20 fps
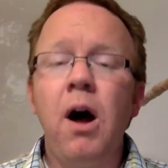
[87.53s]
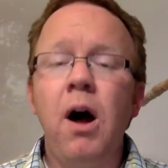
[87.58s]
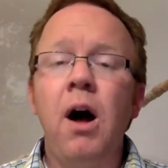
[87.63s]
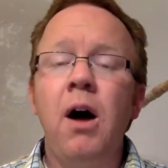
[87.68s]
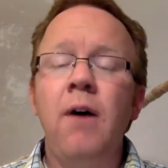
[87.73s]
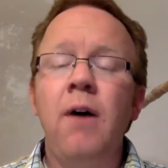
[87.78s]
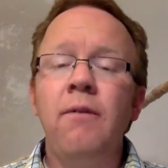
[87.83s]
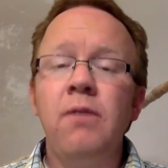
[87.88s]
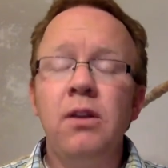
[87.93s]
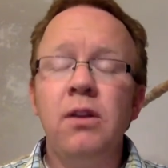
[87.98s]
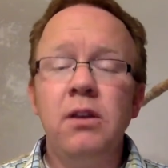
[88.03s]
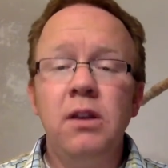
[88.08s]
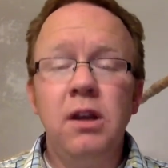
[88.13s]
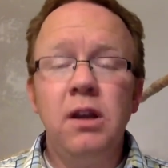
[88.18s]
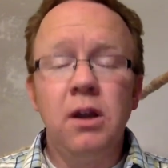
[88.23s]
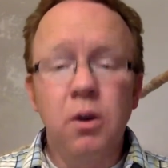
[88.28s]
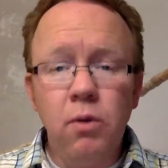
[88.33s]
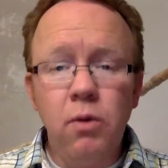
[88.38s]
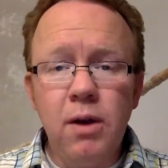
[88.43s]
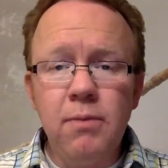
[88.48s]
of the
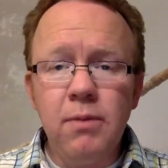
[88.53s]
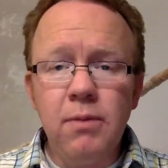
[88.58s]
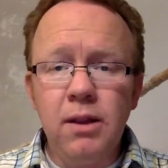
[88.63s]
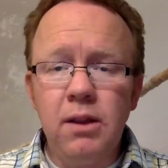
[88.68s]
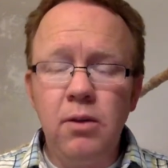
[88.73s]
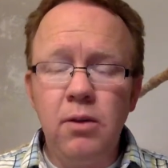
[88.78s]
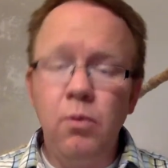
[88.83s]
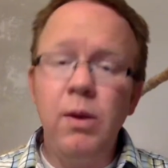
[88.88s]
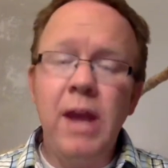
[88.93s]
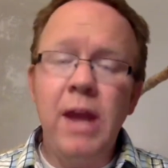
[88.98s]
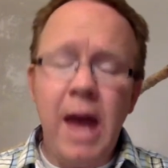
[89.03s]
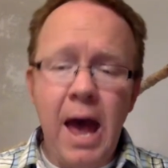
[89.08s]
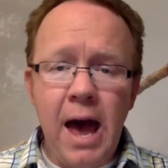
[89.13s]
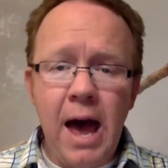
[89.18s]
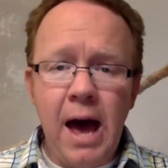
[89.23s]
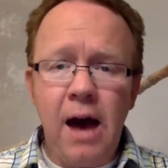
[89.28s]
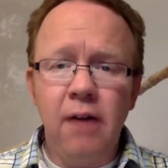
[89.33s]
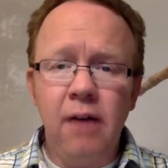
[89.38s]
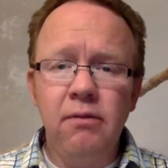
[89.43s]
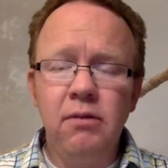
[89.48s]
equipment that we
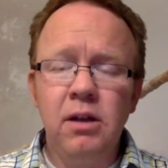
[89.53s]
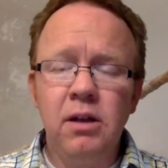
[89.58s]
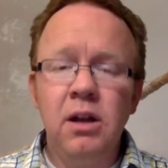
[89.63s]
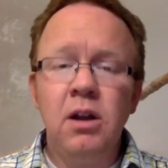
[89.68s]
have